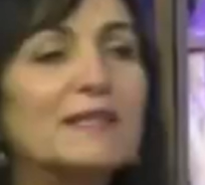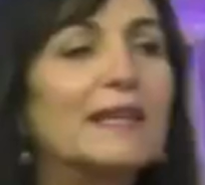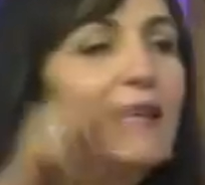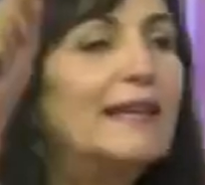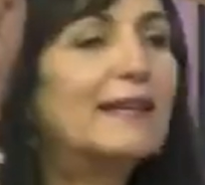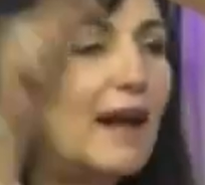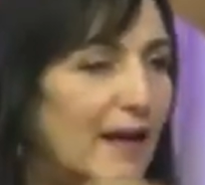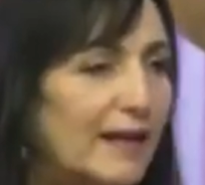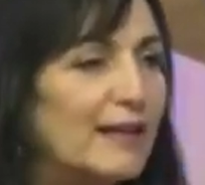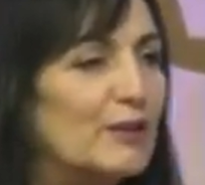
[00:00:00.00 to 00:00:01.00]
see,
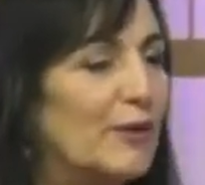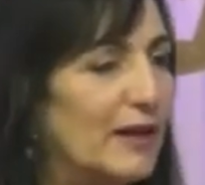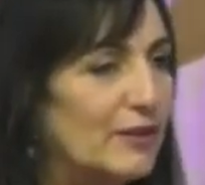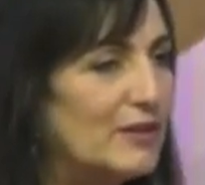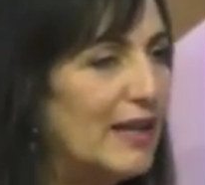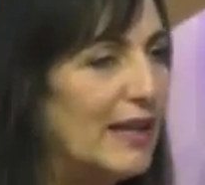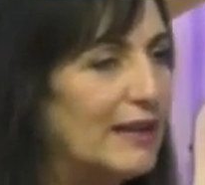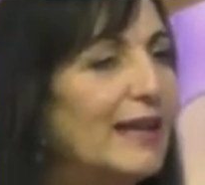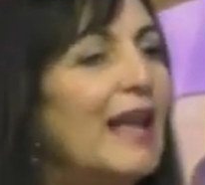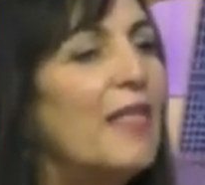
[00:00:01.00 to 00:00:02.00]
God has final say.